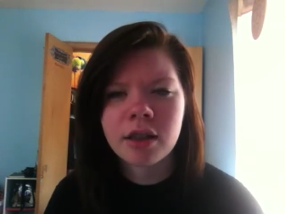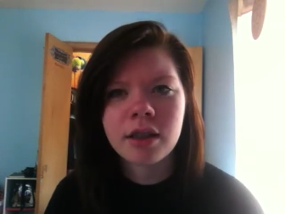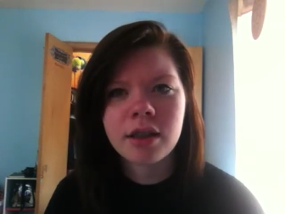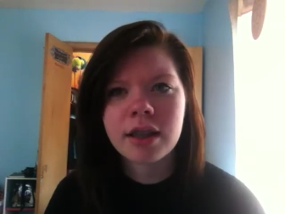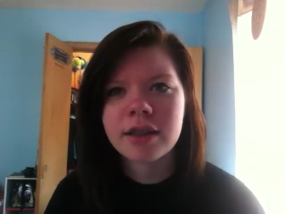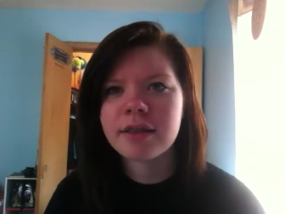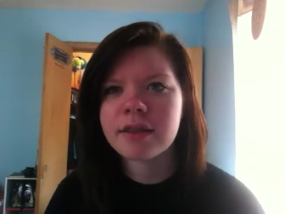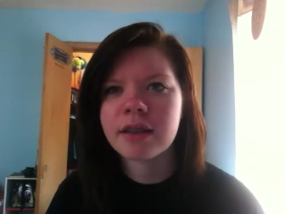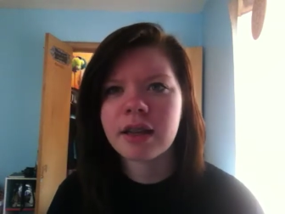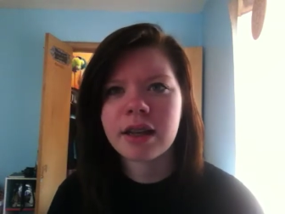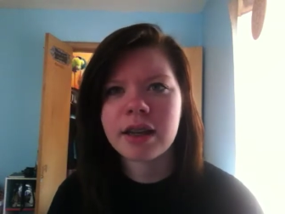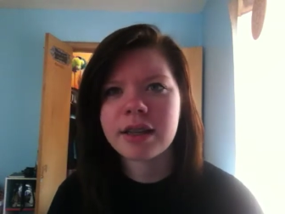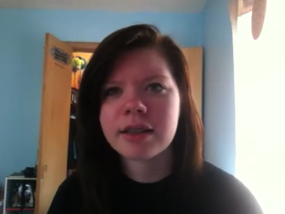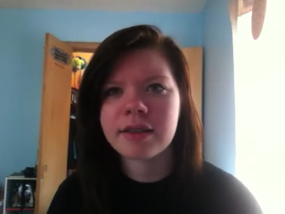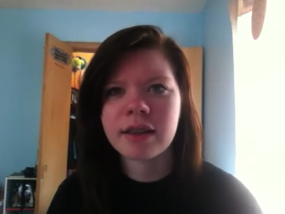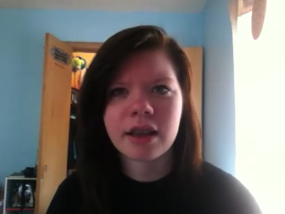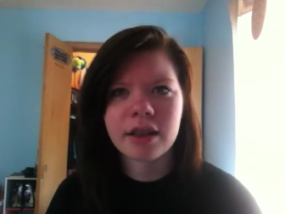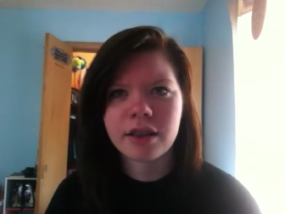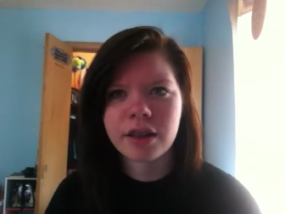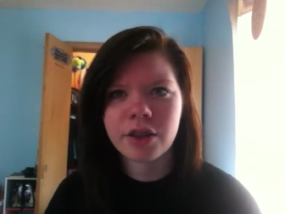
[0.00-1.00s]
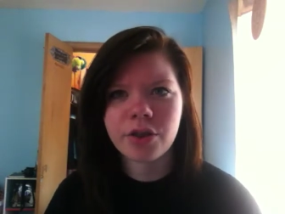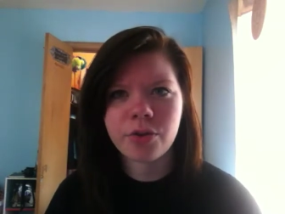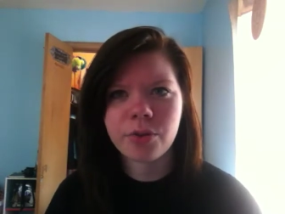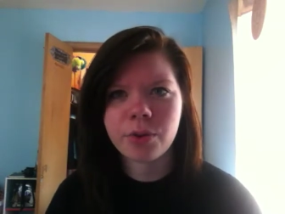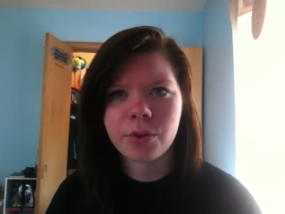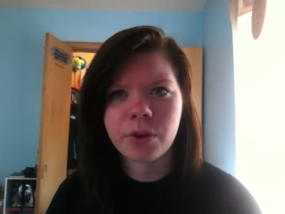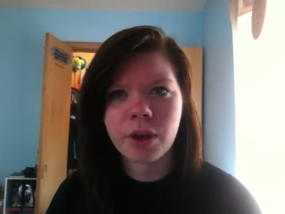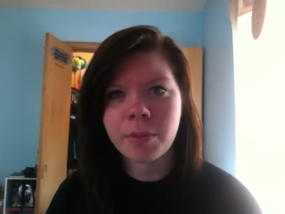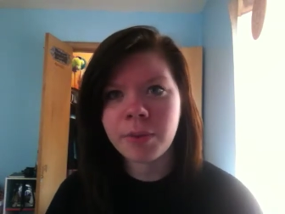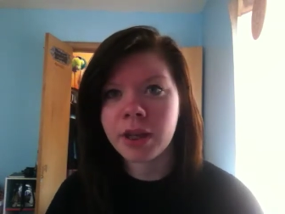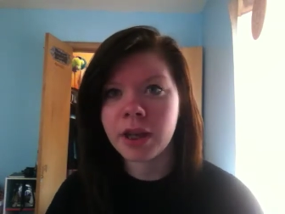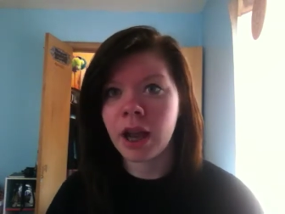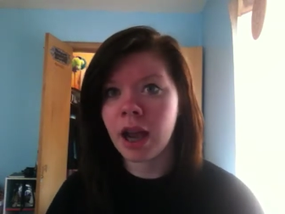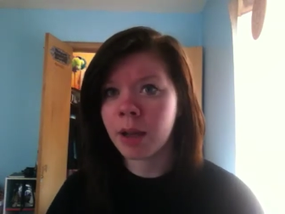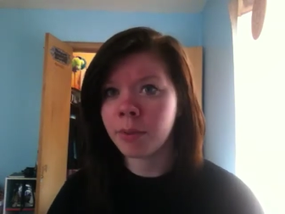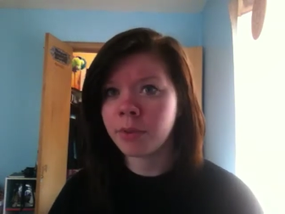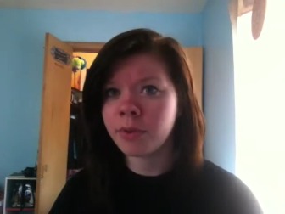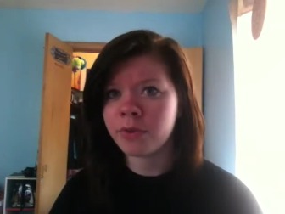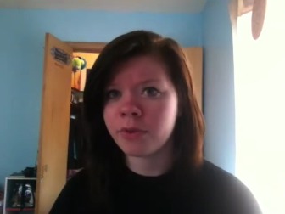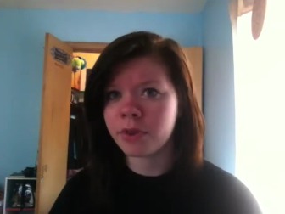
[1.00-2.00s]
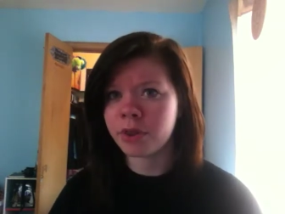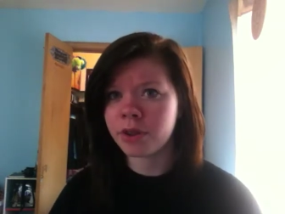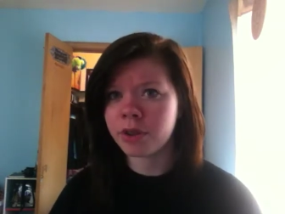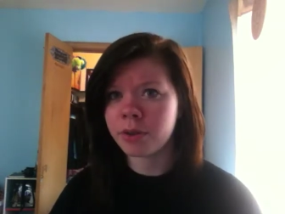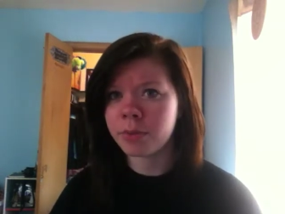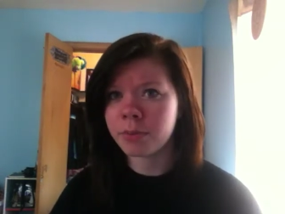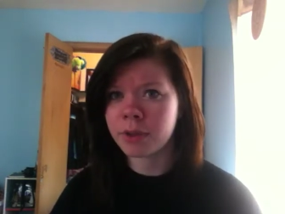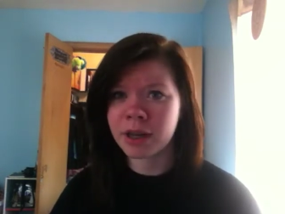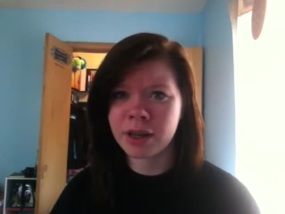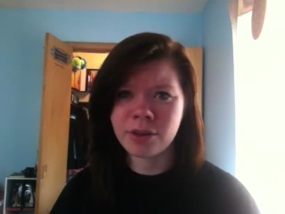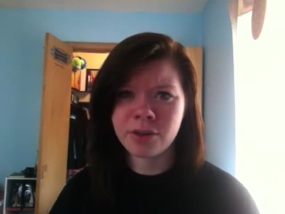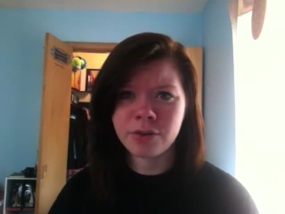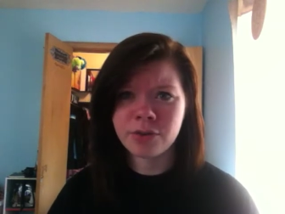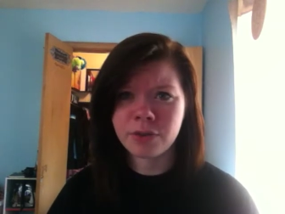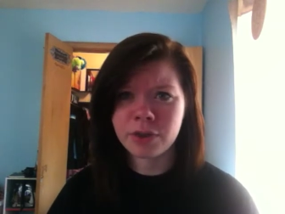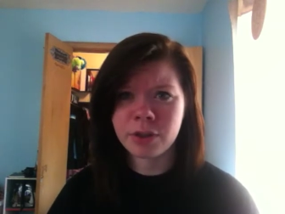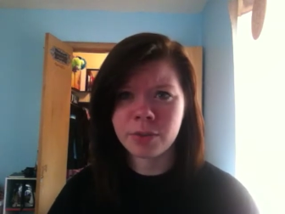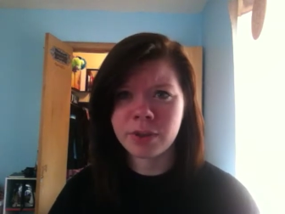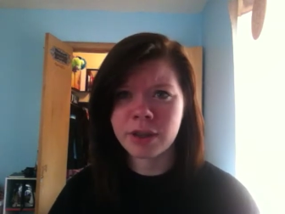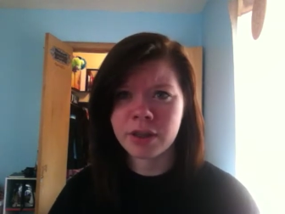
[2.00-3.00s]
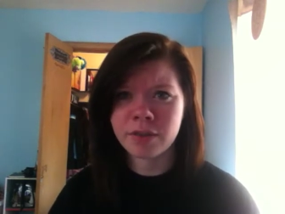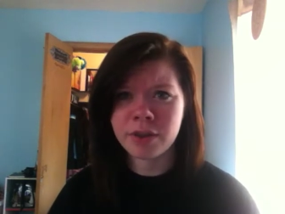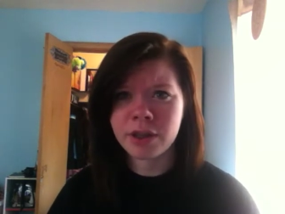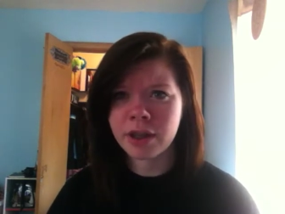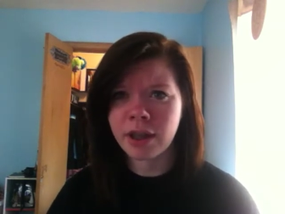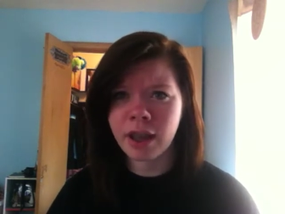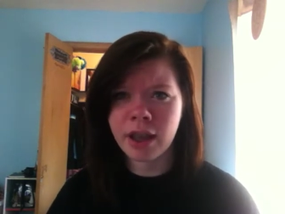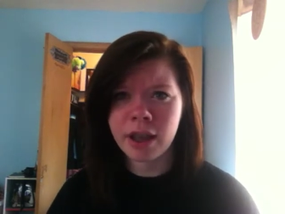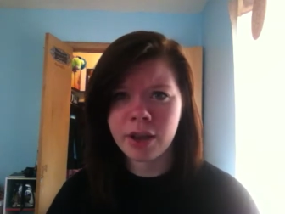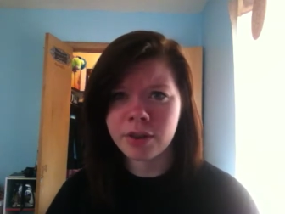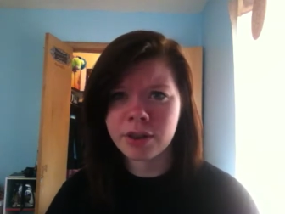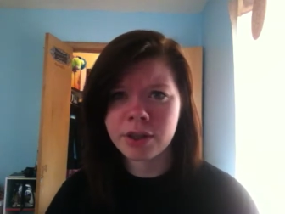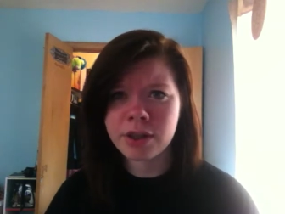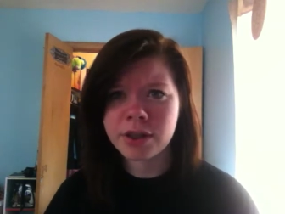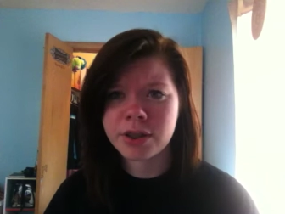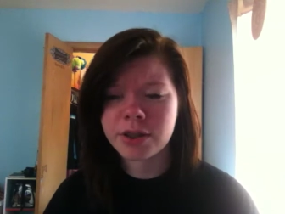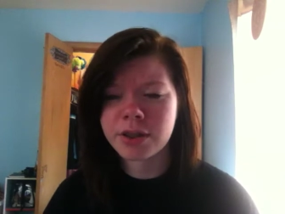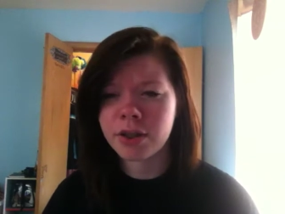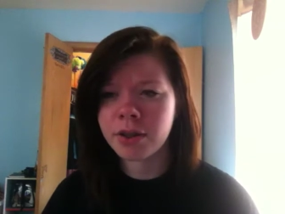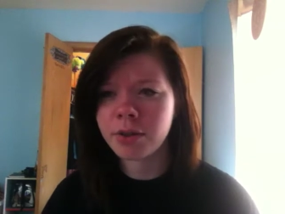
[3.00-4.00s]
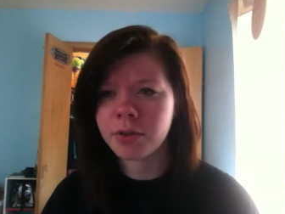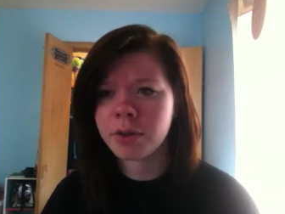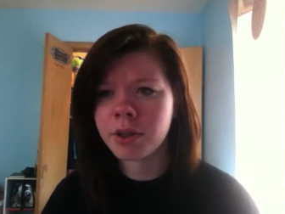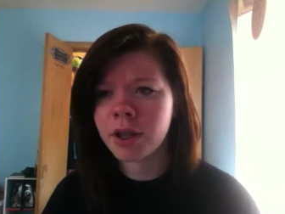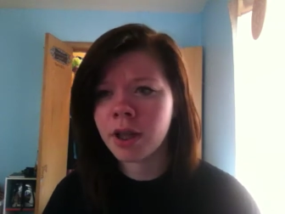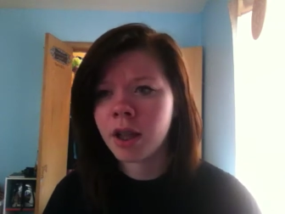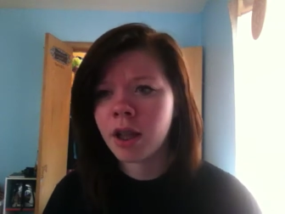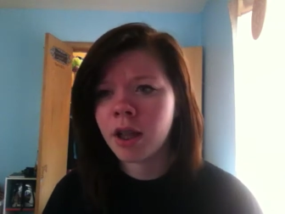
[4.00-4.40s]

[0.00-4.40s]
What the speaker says: that's not exactly true. I mean, I'm a flirt, but I don't flirt with every guy out there, so